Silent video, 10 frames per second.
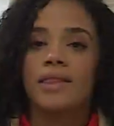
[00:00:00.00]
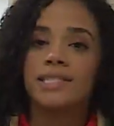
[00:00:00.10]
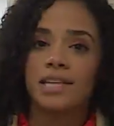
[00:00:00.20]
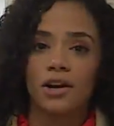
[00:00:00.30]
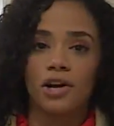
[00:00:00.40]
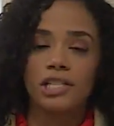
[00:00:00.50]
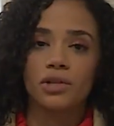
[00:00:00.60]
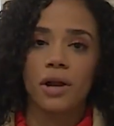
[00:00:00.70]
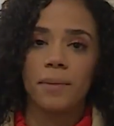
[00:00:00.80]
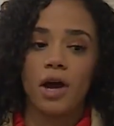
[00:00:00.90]
The center is
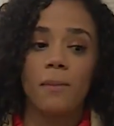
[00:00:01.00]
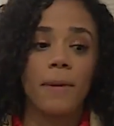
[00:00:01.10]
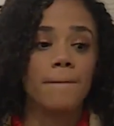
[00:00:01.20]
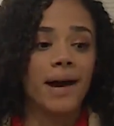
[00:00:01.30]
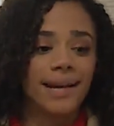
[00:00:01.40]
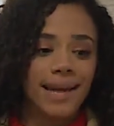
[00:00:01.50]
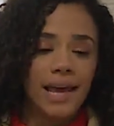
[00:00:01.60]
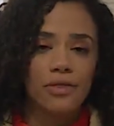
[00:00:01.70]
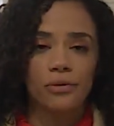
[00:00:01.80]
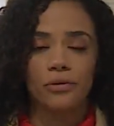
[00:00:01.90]
going to be open
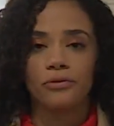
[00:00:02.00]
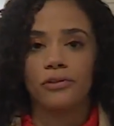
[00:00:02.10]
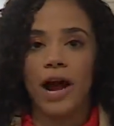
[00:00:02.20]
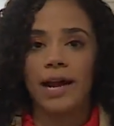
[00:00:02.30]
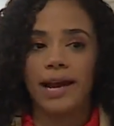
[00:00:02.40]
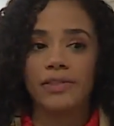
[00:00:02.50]
Monday through Friday,